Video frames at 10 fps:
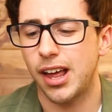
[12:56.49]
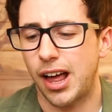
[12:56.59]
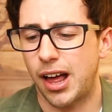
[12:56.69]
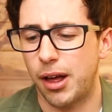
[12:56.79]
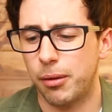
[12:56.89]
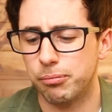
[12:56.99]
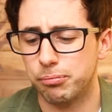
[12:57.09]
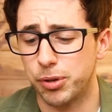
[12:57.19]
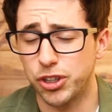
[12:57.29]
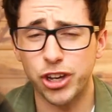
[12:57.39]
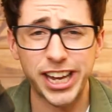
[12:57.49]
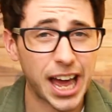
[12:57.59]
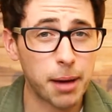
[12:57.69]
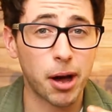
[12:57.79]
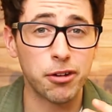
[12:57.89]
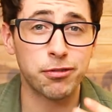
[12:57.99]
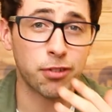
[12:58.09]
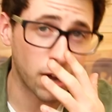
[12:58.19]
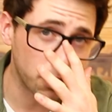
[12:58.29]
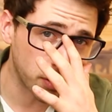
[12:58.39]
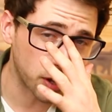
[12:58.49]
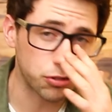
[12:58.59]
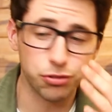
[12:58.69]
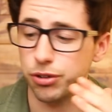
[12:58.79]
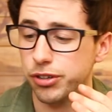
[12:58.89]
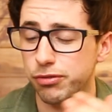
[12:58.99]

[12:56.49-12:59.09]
but you can get about 500